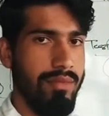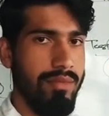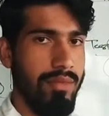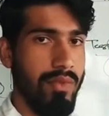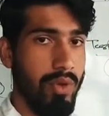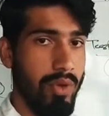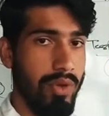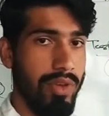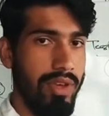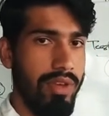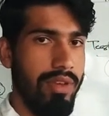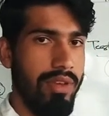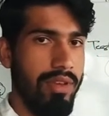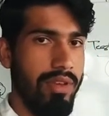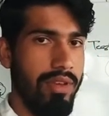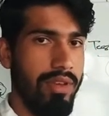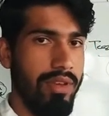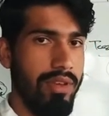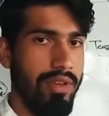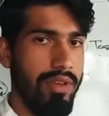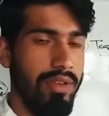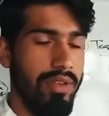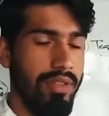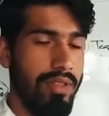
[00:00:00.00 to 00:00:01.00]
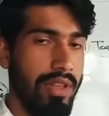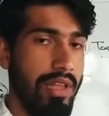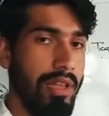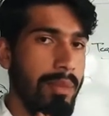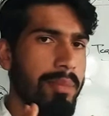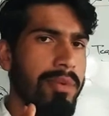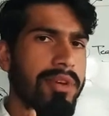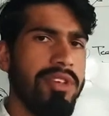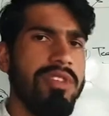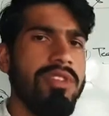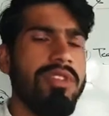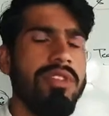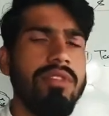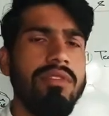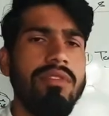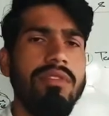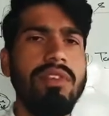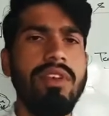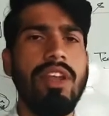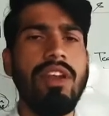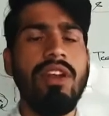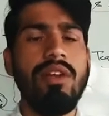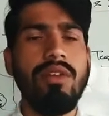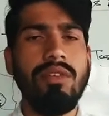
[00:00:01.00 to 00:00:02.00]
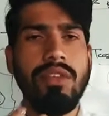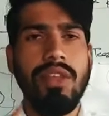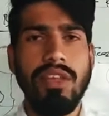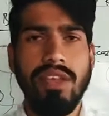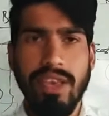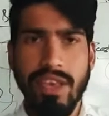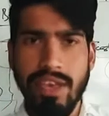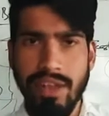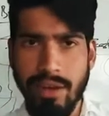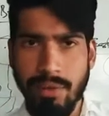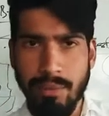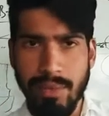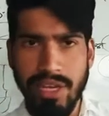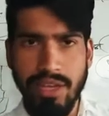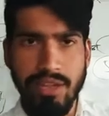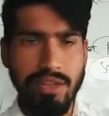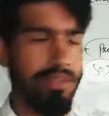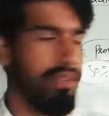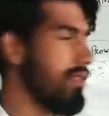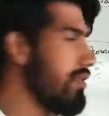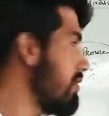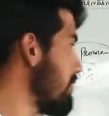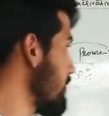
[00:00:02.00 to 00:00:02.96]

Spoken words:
Okay, now the person cannot. The carrier means